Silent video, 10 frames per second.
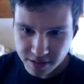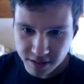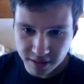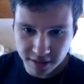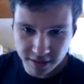
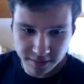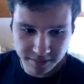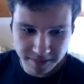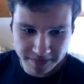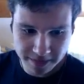Oh,
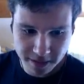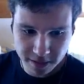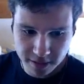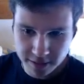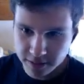
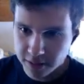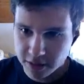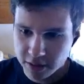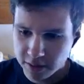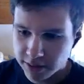
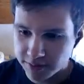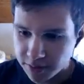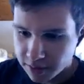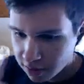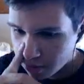oh well,
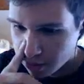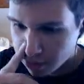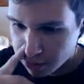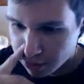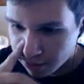
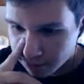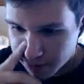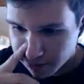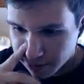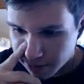uh,
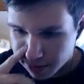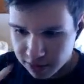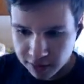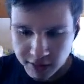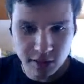invisibility
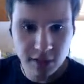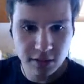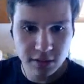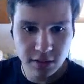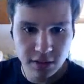down here.
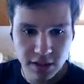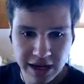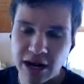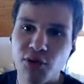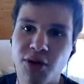
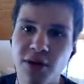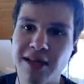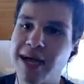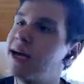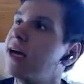And now
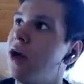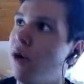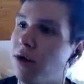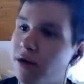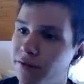don't, like I
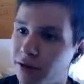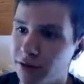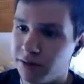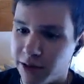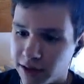know a lot of you are
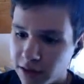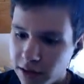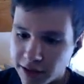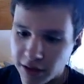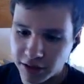gonna be like,
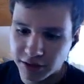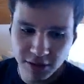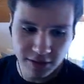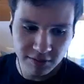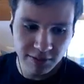oh my god, you
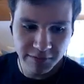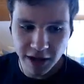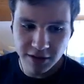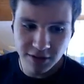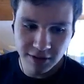don't even
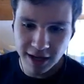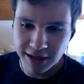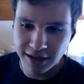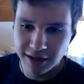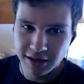value
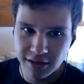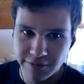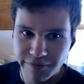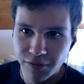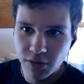like
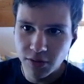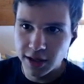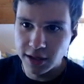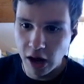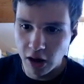food
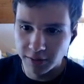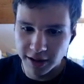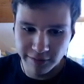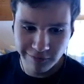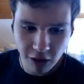at home,
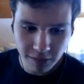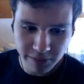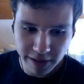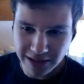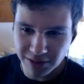like a warm
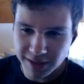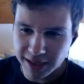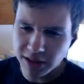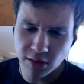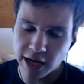plate on the
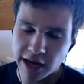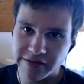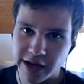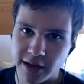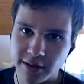table. I don't have that.